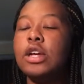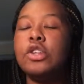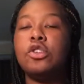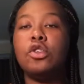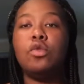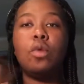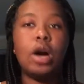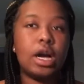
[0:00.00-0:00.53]

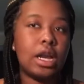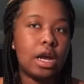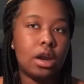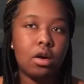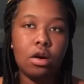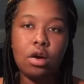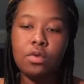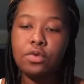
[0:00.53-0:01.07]
So you walking down
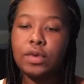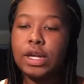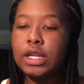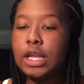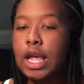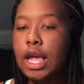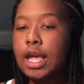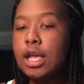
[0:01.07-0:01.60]
the hallway
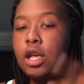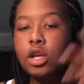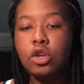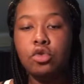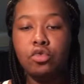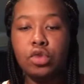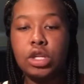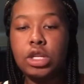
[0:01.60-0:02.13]
one day,
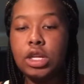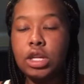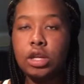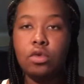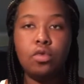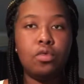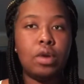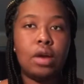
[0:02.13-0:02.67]
you
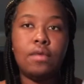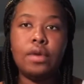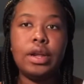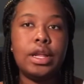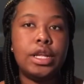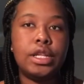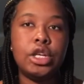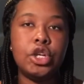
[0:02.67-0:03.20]
see whoever
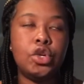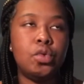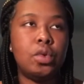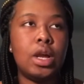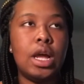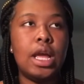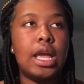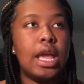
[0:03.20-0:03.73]
it is that you
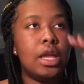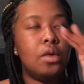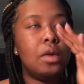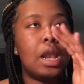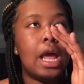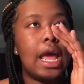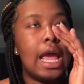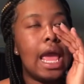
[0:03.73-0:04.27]
like, and you
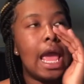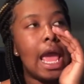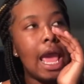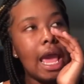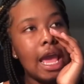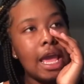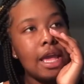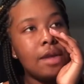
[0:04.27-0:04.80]
like,
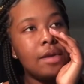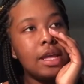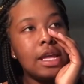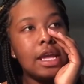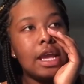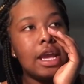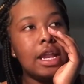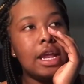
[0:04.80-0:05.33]
hey,
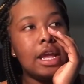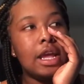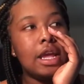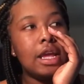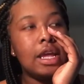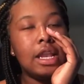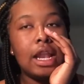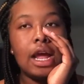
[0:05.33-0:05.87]
and
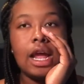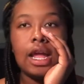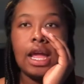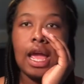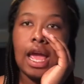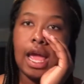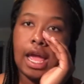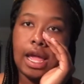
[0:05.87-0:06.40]
then he
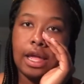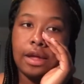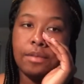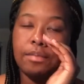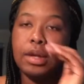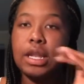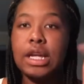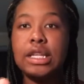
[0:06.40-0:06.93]
like, hey,
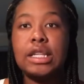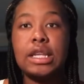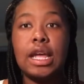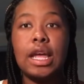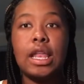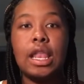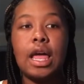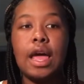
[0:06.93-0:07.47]
but let's
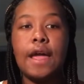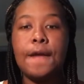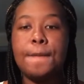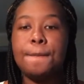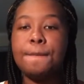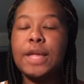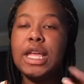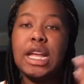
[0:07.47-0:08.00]
say
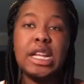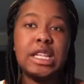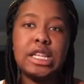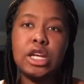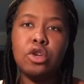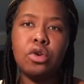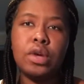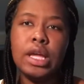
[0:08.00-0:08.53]
like he didn't
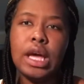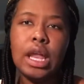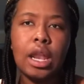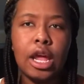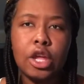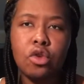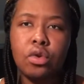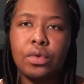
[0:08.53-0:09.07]
tell you, oh yeah, I
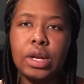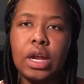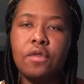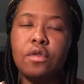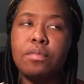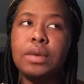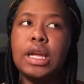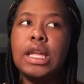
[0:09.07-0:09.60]
like you or
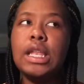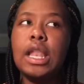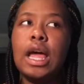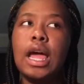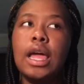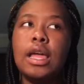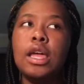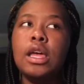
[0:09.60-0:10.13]
whatever, but he
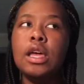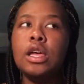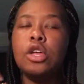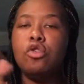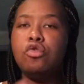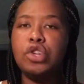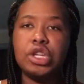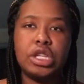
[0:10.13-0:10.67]
like,
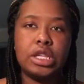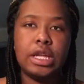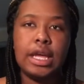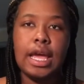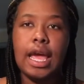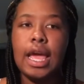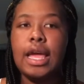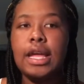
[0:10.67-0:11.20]
you just
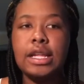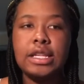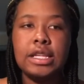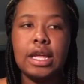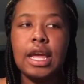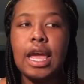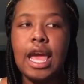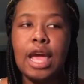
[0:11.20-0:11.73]
said hey, he
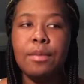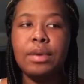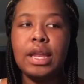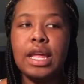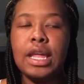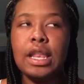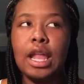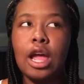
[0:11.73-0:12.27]
said hey, but
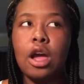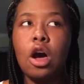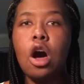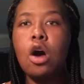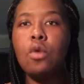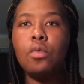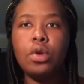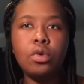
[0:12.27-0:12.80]
then he like,
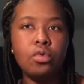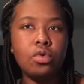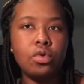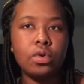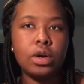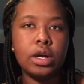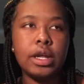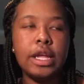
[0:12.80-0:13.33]
oh, where you
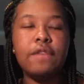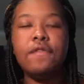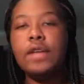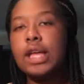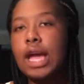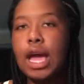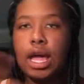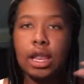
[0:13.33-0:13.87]
going? If
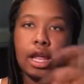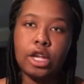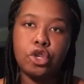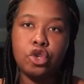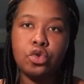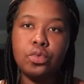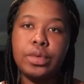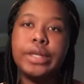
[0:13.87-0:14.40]
he add
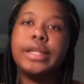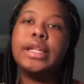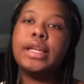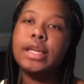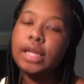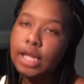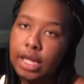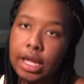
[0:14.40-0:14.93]
like to it,
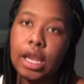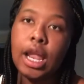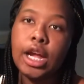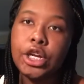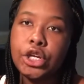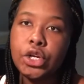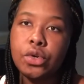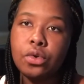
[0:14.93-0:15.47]
he
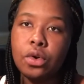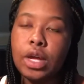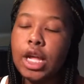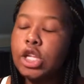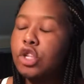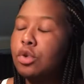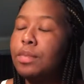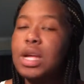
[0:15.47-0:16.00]
likes you,
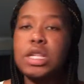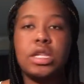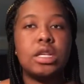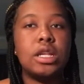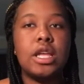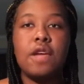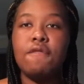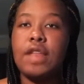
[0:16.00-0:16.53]
okay? So
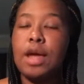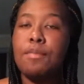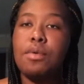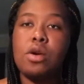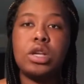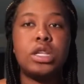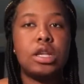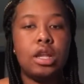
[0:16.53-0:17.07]
basically, if that
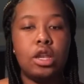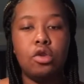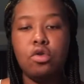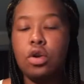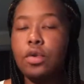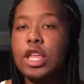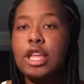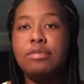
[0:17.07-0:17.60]
person,
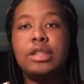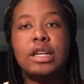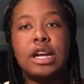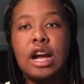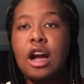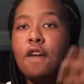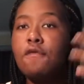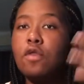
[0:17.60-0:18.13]
you know, keeps the
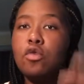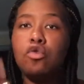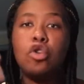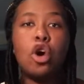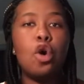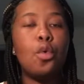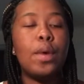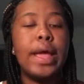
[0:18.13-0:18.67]
convo
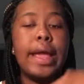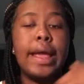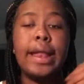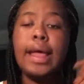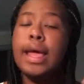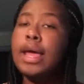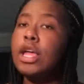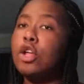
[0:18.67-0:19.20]

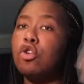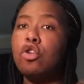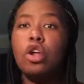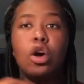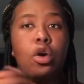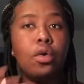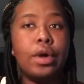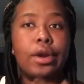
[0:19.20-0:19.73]
going, you
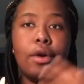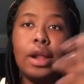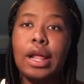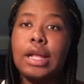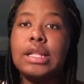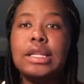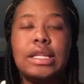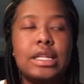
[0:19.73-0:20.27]
know, and all
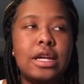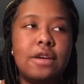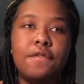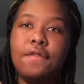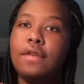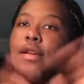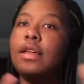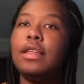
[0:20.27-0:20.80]
that other
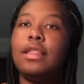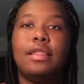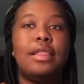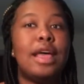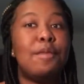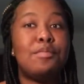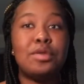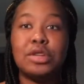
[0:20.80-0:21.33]
stuff,
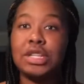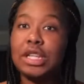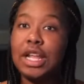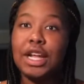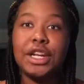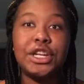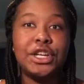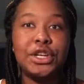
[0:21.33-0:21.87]
that person
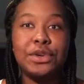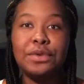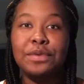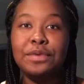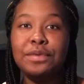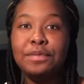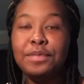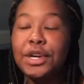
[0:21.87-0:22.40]
likes you,
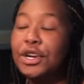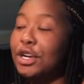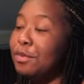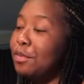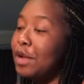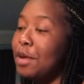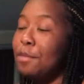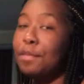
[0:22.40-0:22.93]

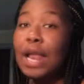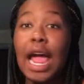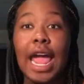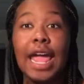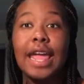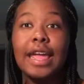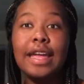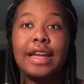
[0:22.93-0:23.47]
period, point
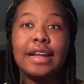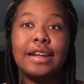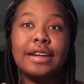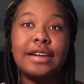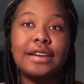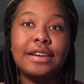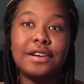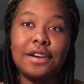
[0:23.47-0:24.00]
blank,
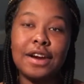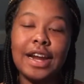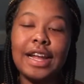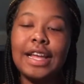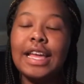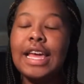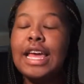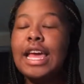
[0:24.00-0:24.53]
all
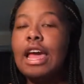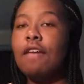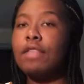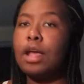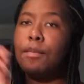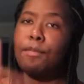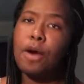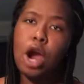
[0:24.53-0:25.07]
right? If
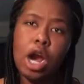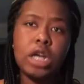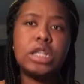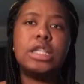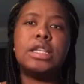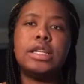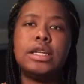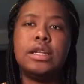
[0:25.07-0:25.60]
that
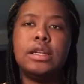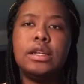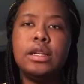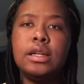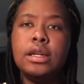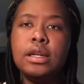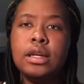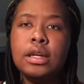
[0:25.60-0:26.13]
person
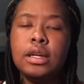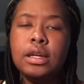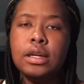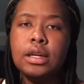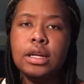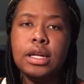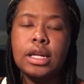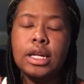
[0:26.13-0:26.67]

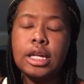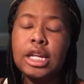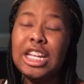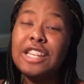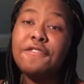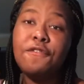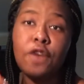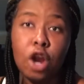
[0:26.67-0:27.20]

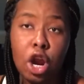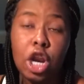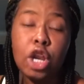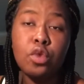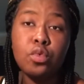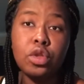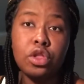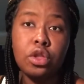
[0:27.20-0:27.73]
is
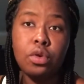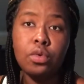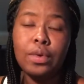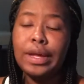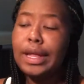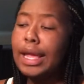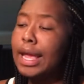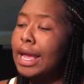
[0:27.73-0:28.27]
flirting with you in
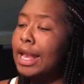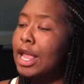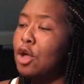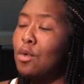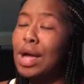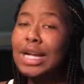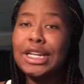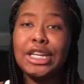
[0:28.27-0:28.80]

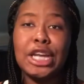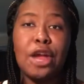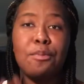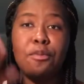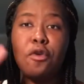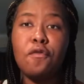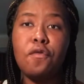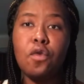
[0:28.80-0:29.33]
any way,
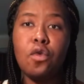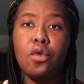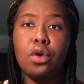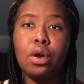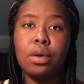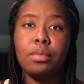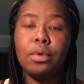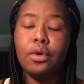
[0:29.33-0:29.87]
shape, or
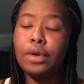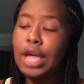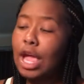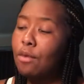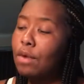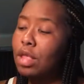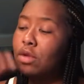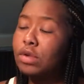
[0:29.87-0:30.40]
form,
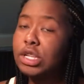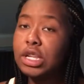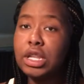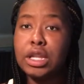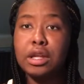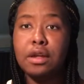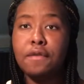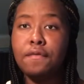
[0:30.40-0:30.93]
okay, whether it's a
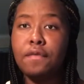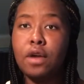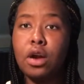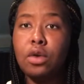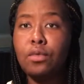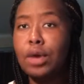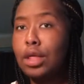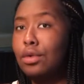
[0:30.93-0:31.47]
little
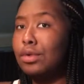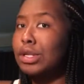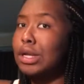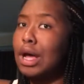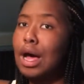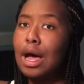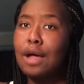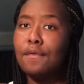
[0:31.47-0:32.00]
flirt, whether it's
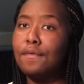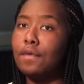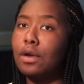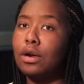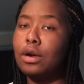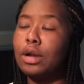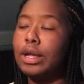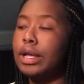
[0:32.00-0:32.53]
a high
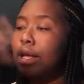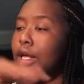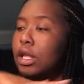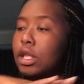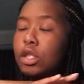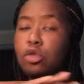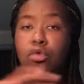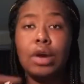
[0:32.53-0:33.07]
flirt,
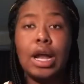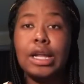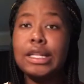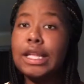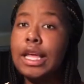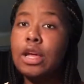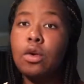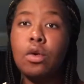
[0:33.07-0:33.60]
you got
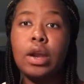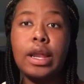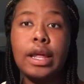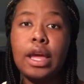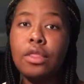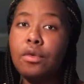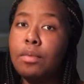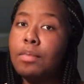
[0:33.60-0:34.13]
to take it all
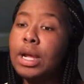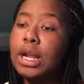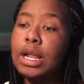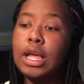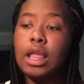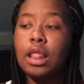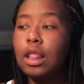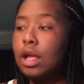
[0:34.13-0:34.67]
together and bring it
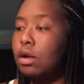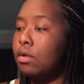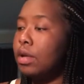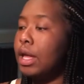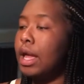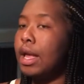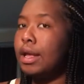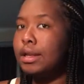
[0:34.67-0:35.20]
together, like,
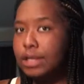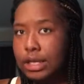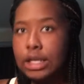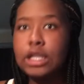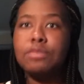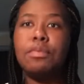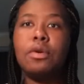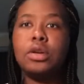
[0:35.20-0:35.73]
okay,
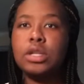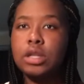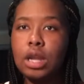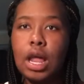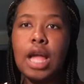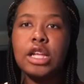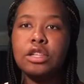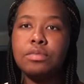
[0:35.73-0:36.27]
this person
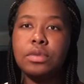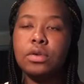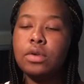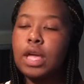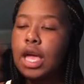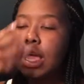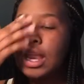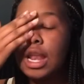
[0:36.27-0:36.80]
likes me,
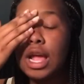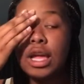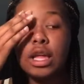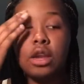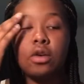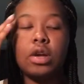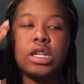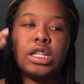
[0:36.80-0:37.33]
okay? And I
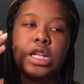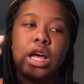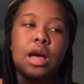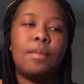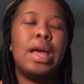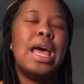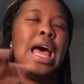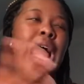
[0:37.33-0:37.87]
get it all the
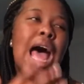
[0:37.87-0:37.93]
time.